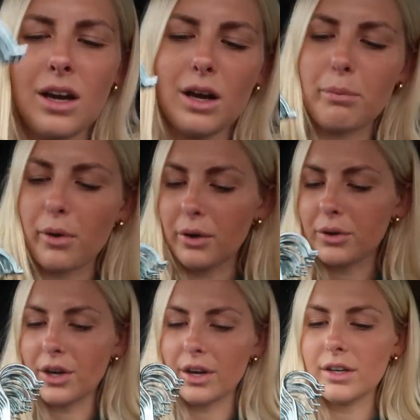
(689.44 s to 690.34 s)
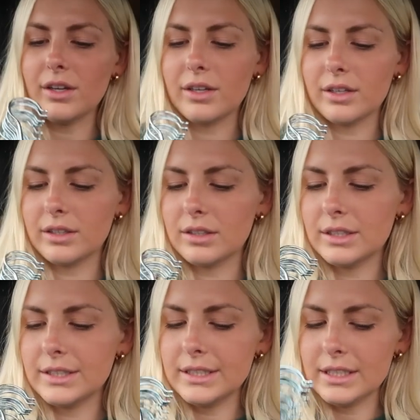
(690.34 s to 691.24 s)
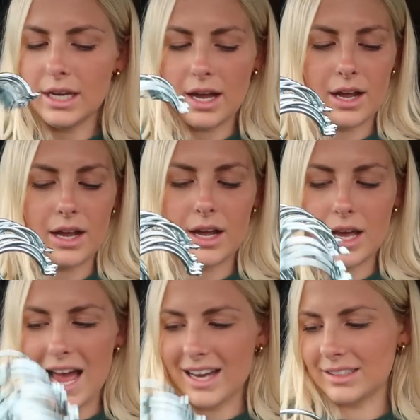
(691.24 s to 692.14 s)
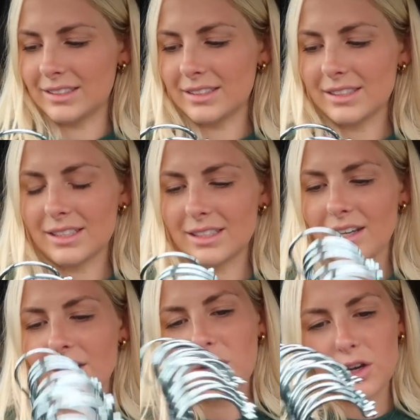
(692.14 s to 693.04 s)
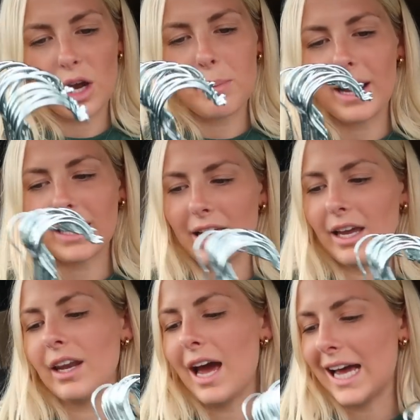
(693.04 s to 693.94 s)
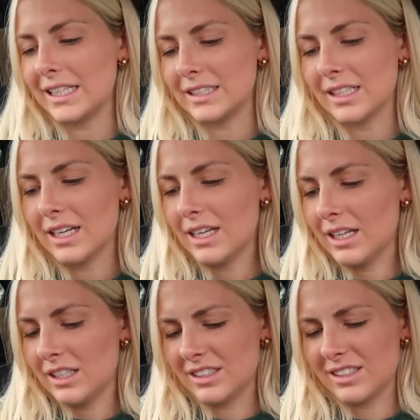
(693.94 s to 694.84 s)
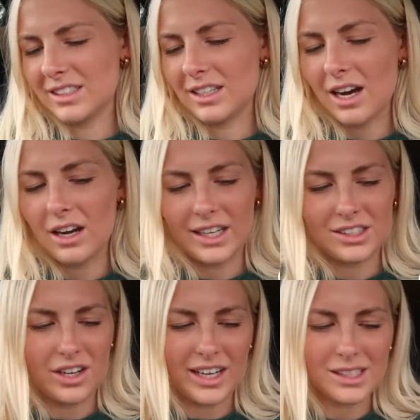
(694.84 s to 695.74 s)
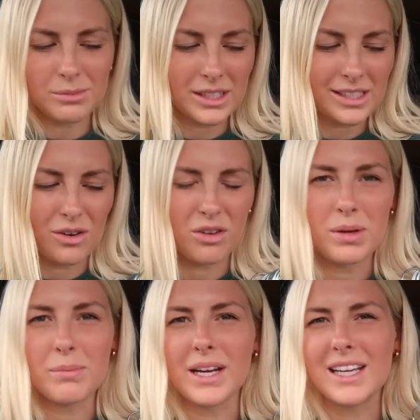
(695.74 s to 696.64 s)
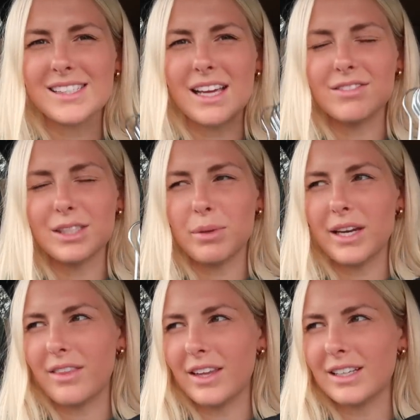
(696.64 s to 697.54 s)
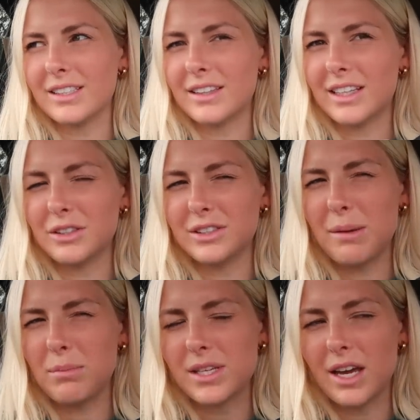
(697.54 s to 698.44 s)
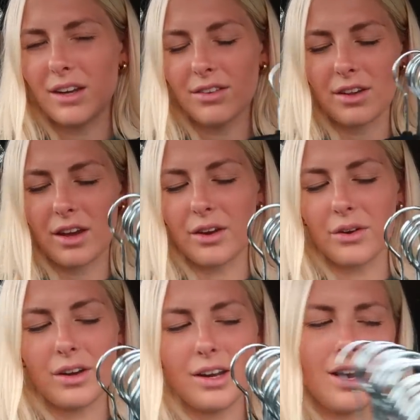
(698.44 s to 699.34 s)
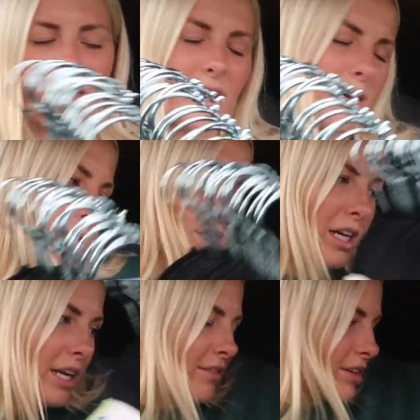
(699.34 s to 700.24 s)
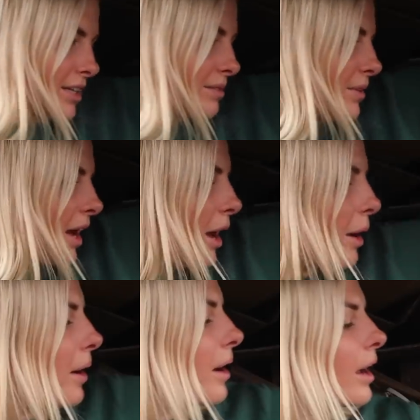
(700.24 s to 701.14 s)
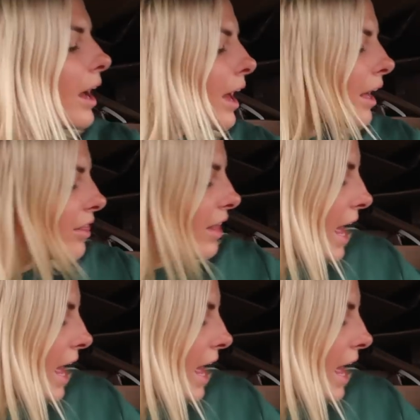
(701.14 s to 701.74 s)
are broken, and I could go back in and kind of try and get some discount off, but it'd be like 70p, I think, because they do 10%, so I think I'm just gonna leave it. And